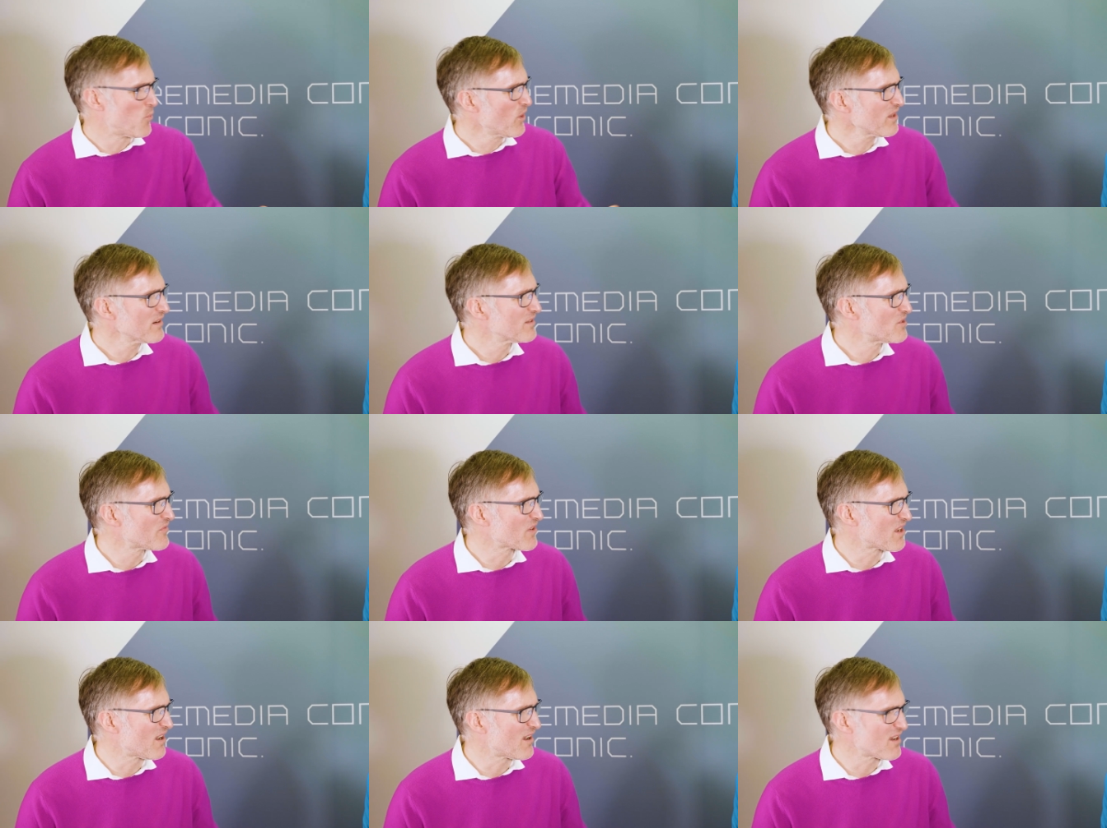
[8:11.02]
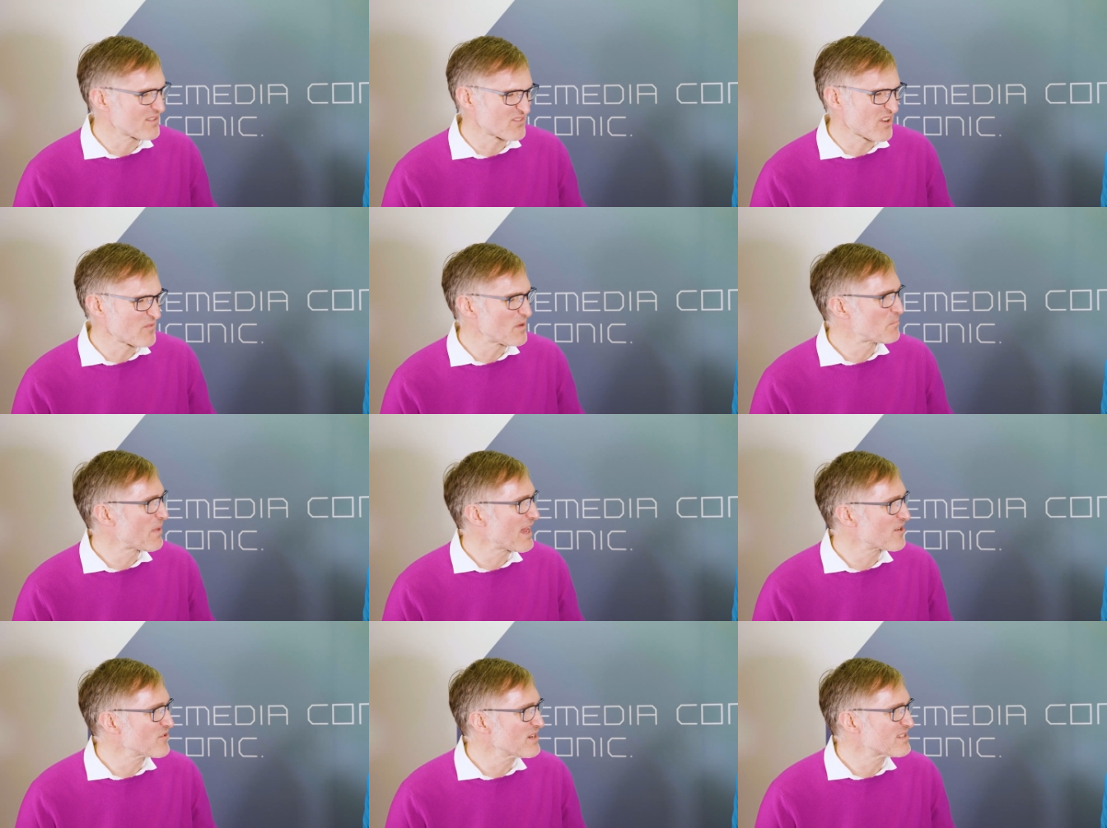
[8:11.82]
what? You have a car running with
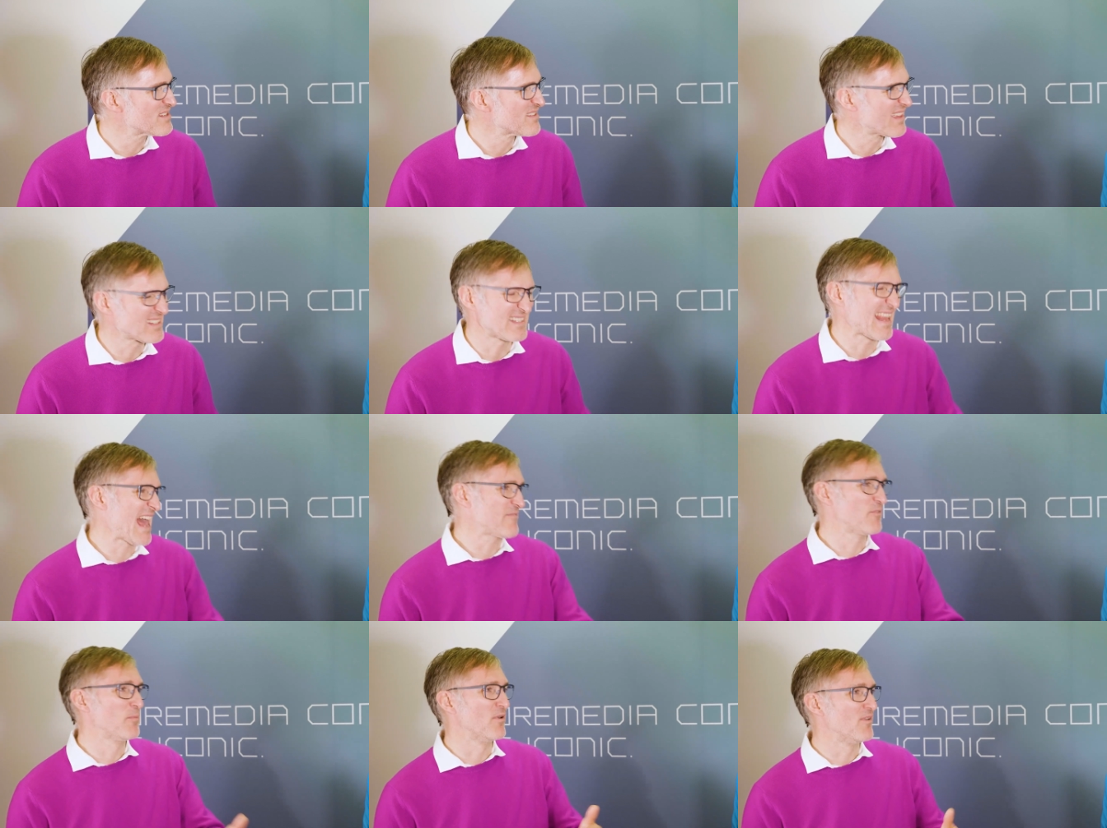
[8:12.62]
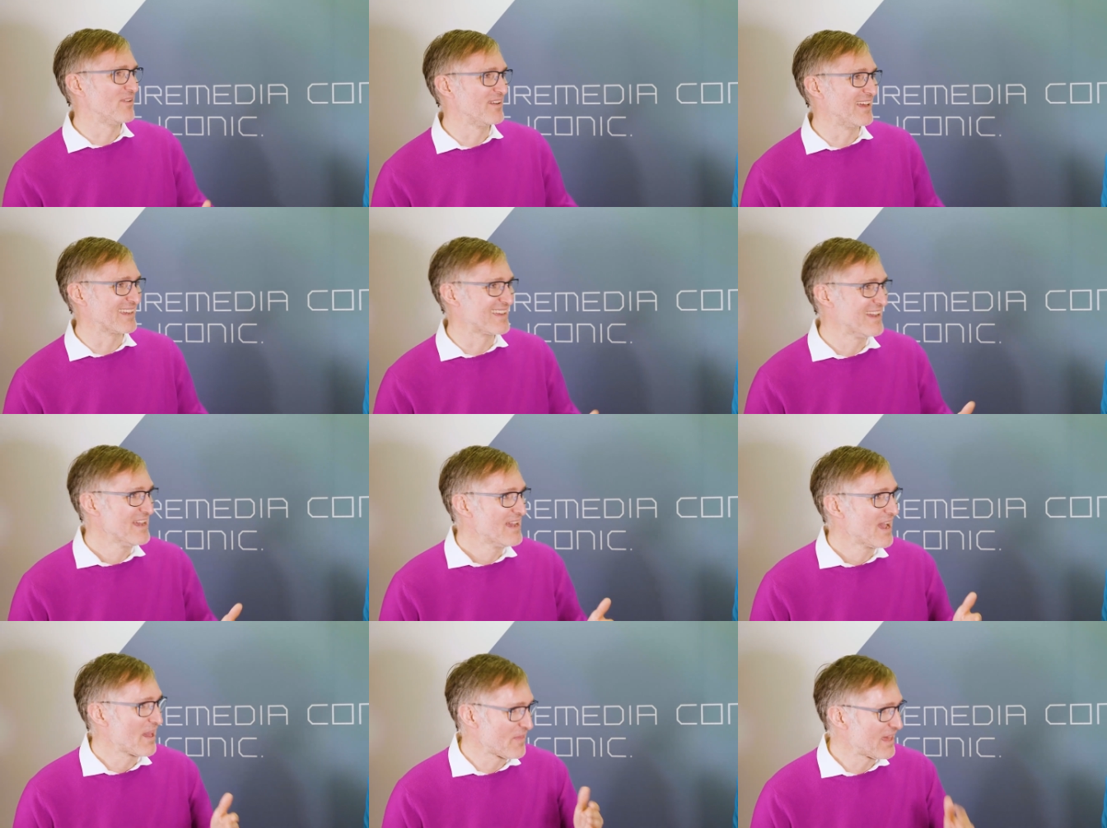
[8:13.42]
batteries? That's laughable. Right?
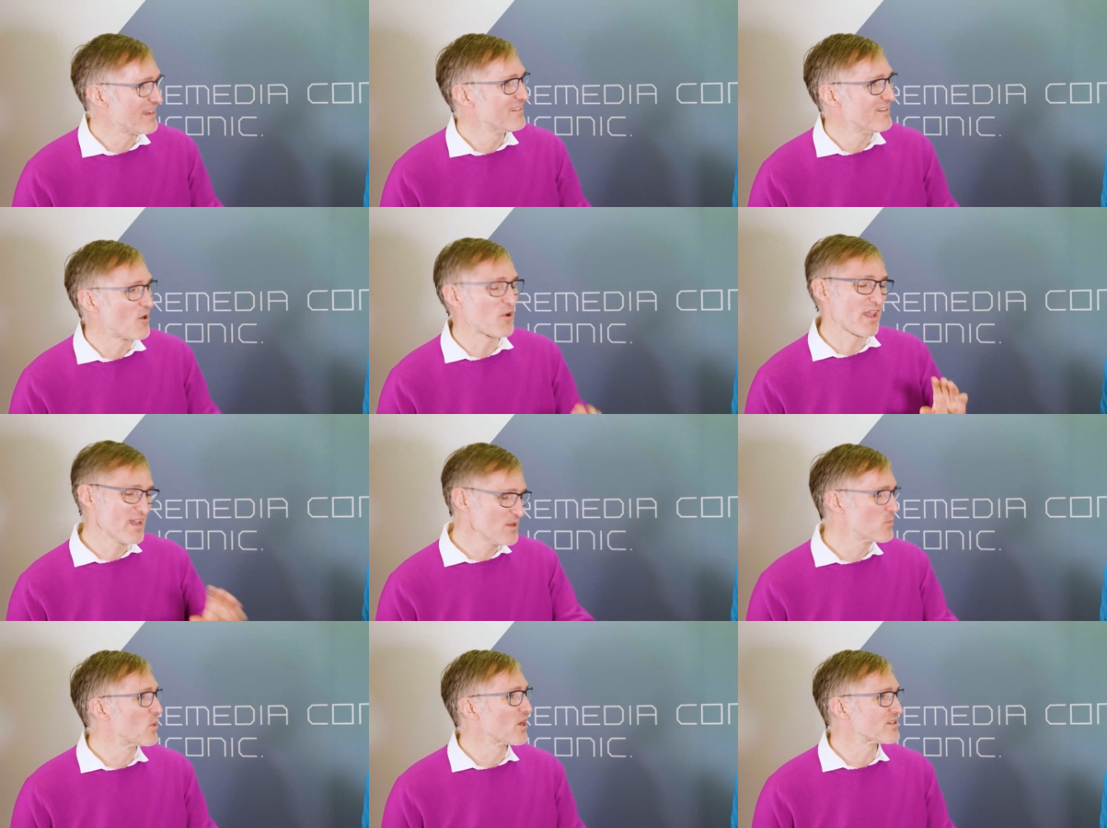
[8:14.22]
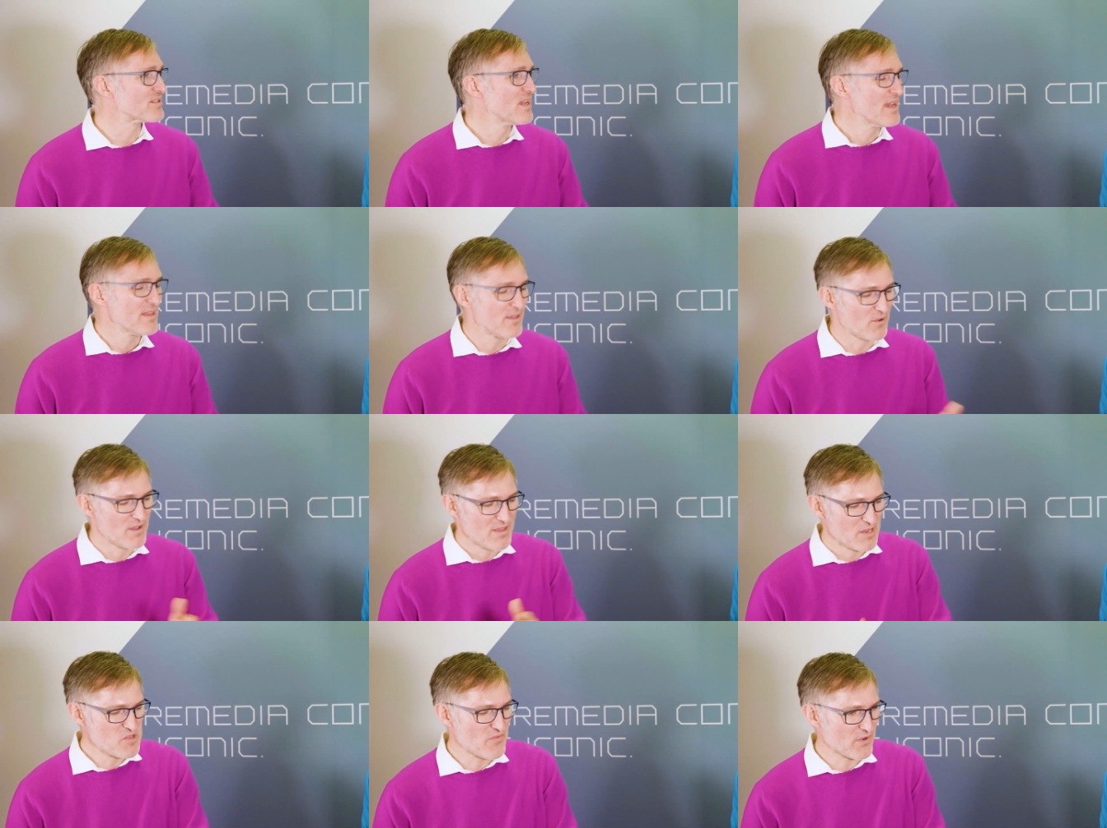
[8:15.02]
Yeah. And then, okay, it works.
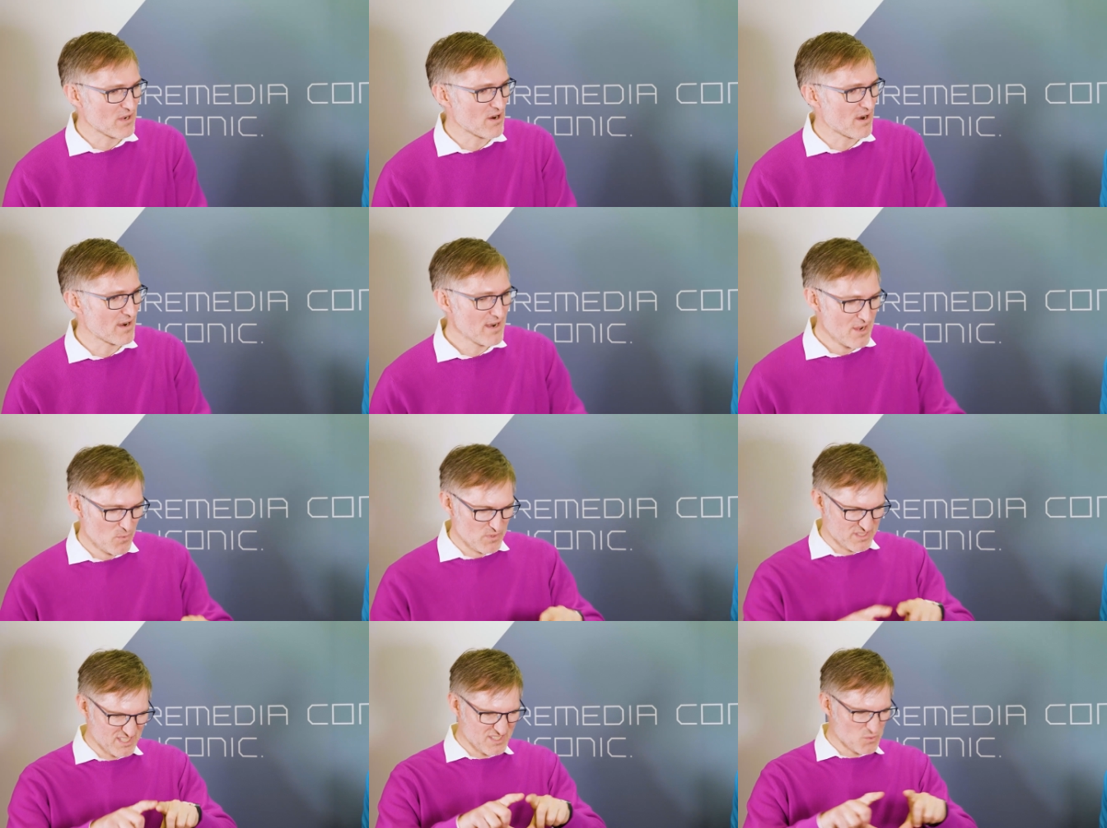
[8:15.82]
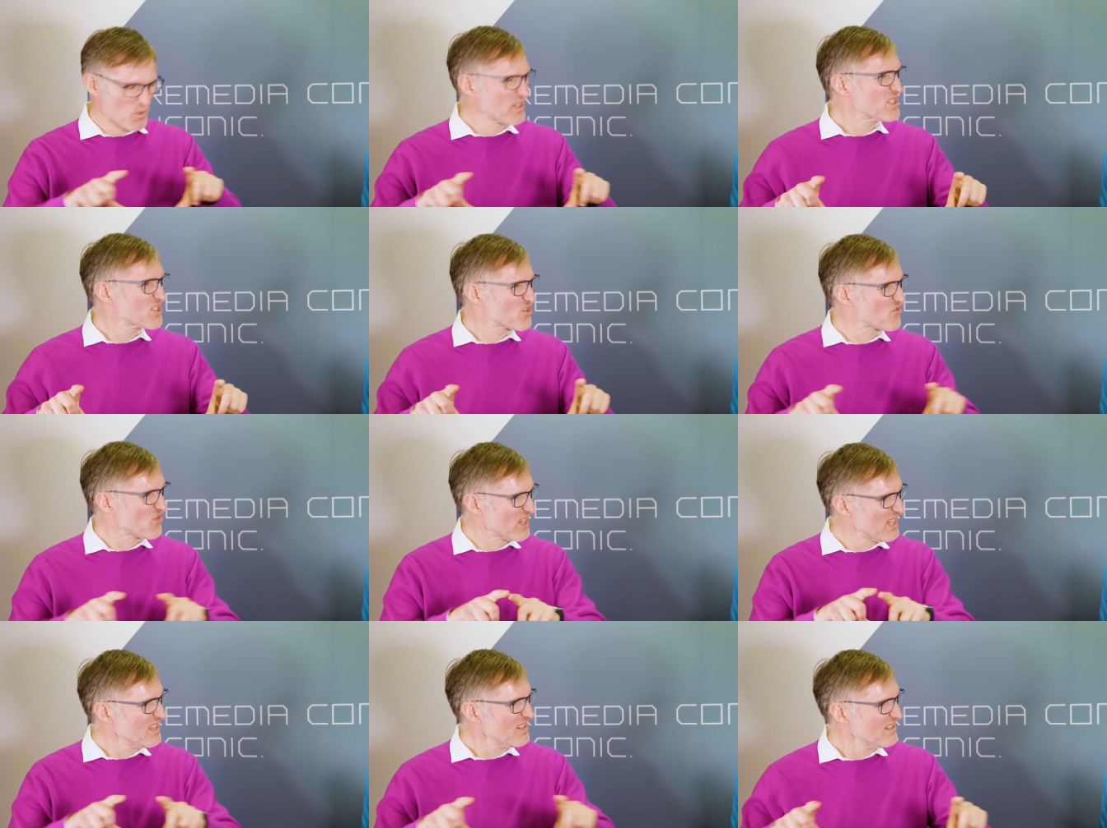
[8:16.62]
No, you have a car with just one
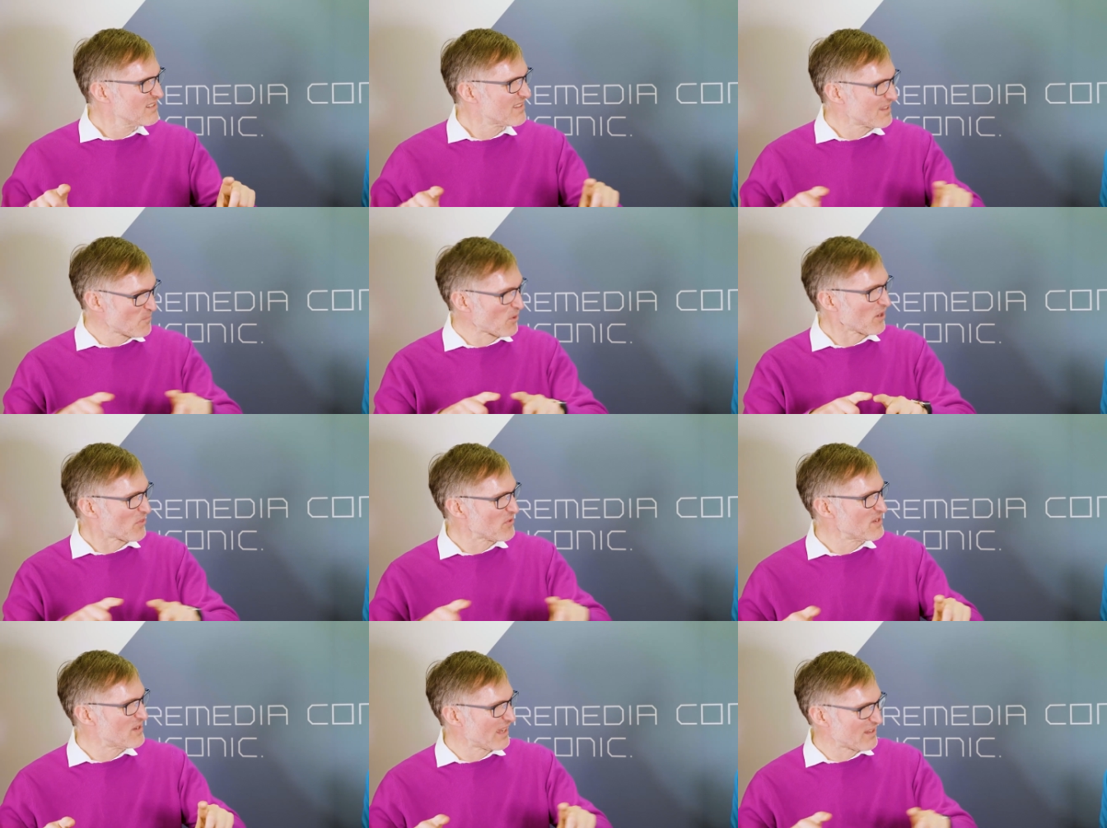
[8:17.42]
screen. The Model Three,